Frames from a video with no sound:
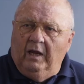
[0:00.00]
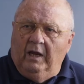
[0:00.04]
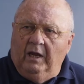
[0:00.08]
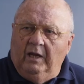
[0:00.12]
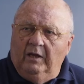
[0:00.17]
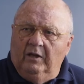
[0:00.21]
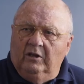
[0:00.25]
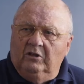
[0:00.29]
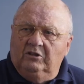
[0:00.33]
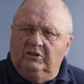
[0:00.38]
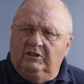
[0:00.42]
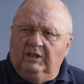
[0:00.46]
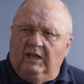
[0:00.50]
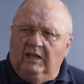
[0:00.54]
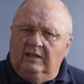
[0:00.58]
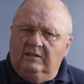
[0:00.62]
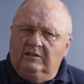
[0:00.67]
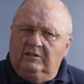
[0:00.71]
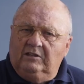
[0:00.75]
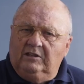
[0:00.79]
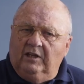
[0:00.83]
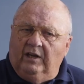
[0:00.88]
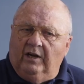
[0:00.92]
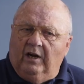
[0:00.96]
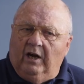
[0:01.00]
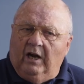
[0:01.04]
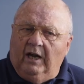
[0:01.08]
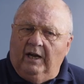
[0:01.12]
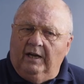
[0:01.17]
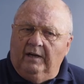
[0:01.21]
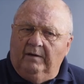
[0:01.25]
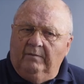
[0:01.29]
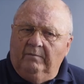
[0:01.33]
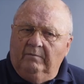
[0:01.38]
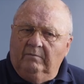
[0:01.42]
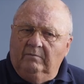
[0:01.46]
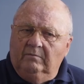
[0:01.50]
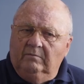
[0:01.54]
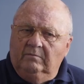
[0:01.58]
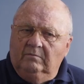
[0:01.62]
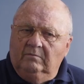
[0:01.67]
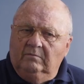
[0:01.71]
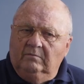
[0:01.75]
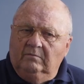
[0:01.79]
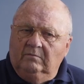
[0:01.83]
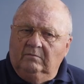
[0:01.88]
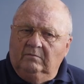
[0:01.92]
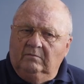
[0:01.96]
in the sense that I
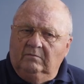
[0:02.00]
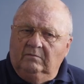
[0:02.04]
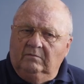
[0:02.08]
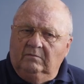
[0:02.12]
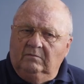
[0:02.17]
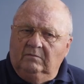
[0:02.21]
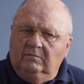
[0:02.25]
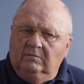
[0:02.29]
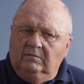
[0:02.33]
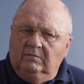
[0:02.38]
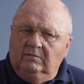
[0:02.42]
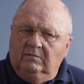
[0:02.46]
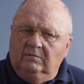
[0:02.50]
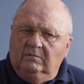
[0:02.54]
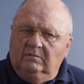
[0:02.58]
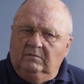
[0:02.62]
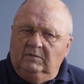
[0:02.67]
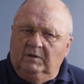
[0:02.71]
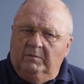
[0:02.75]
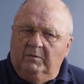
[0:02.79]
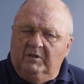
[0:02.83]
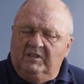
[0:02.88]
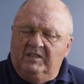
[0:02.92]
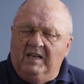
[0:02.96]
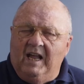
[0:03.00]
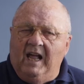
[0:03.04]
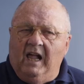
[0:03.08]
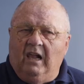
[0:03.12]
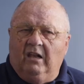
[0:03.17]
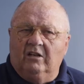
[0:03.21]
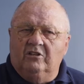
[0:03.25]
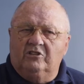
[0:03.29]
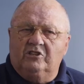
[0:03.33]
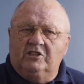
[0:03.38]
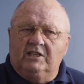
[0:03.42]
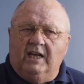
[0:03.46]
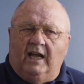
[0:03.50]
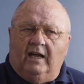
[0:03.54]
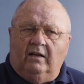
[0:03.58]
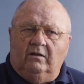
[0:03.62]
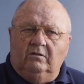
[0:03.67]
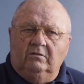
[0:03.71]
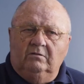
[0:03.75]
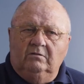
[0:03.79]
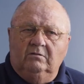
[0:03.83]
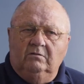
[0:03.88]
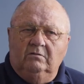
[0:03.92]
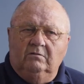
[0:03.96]
am a talent
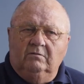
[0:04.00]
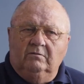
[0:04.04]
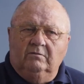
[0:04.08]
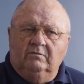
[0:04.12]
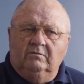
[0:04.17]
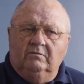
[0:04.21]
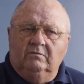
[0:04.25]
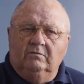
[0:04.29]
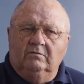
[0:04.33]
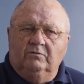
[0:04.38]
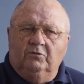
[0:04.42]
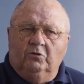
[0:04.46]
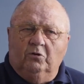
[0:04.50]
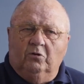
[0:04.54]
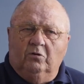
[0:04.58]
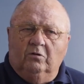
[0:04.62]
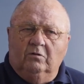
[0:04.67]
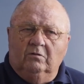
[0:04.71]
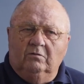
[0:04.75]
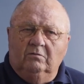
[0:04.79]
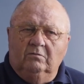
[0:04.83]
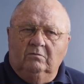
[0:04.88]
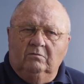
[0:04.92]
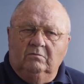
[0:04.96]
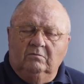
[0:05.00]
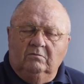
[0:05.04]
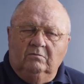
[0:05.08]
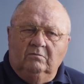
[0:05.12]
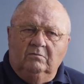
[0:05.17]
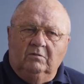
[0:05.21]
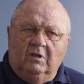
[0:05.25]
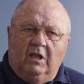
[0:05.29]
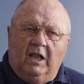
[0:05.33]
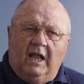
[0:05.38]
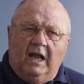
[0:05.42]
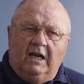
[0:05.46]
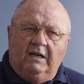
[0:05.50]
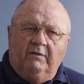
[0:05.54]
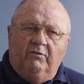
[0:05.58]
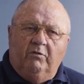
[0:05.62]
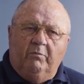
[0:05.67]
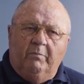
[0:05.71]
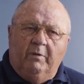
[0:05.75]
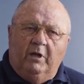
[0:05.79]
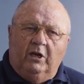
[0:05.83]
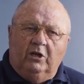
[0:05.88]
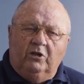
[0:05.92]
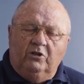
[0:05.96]
scout, for lack of a
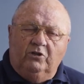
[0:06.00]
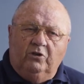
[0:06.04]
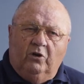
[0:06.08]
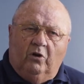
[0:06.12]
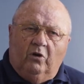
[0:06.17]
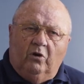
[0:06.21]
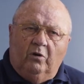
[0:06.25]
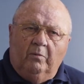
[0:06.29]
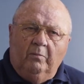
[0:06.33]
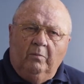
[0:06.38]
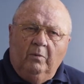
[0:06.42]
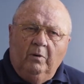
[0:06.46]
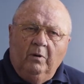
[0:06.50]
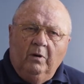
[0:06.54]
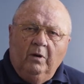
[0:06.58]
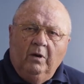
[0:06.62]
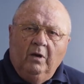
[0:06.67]
better term.